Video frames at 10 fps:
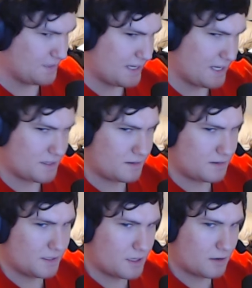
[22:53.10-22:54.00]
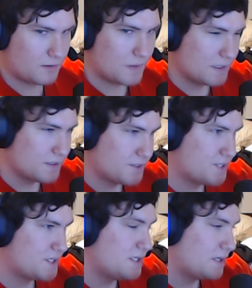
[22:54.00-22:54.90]
and
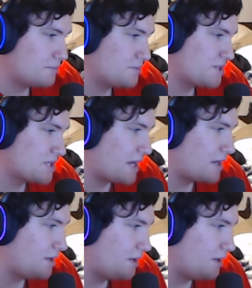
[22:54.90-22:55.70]
just kind of